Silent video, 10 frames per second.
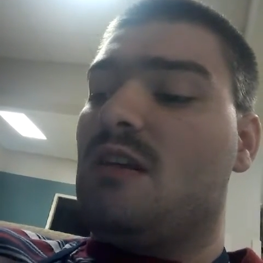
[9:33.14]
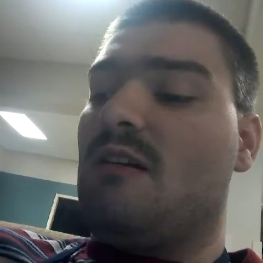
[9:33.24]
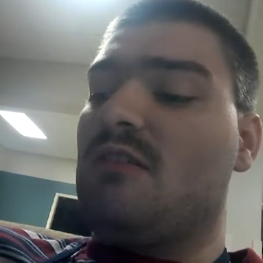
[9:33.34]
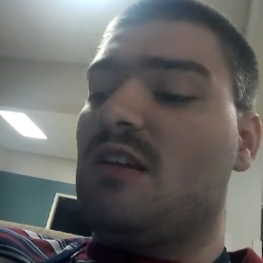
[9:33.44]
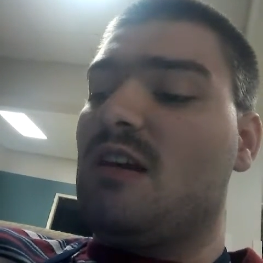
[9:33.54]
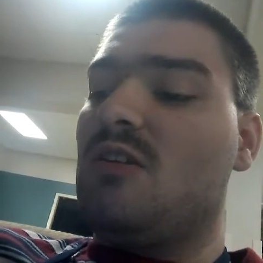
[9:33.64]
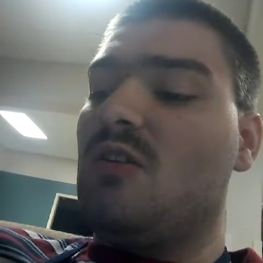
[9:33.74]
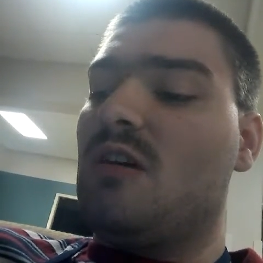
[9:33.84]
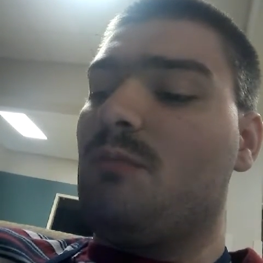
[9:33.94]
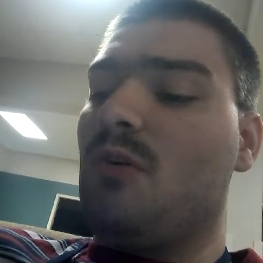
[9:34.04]
After that,
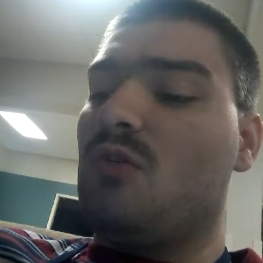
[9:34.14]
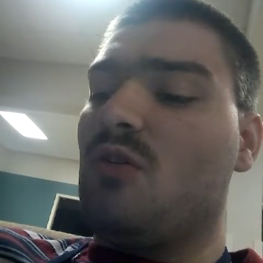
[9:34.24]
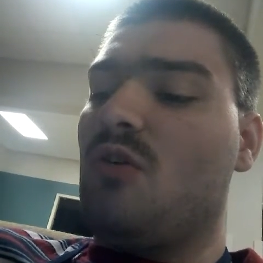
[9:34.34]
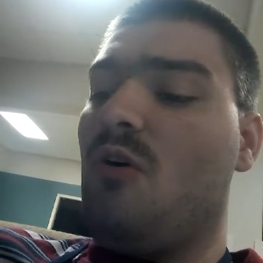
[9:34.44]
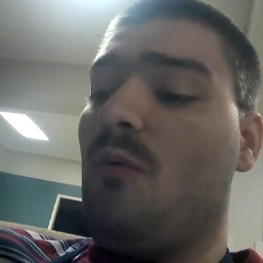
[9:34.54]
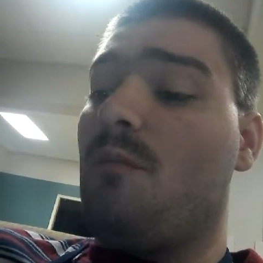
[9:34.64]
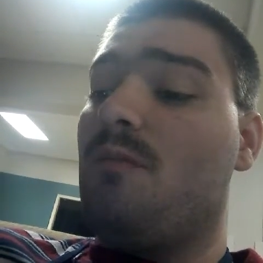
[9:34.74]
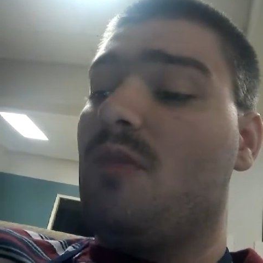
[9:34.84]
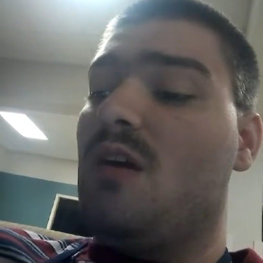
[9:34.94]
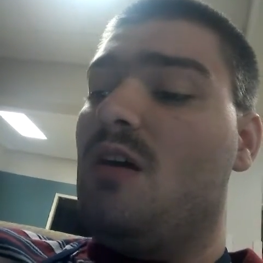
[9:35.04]
you can both go home.
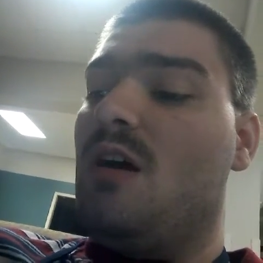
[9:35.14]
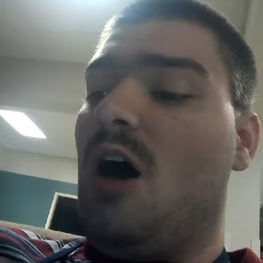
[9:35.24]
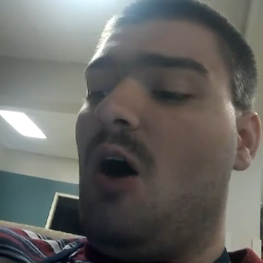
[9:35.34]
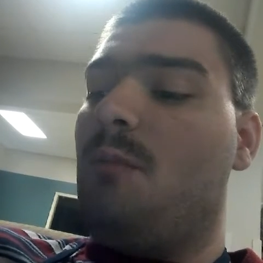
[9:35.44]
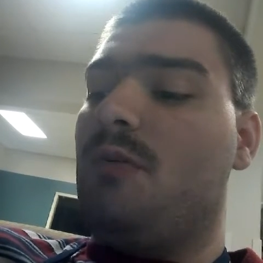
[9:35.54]
I'll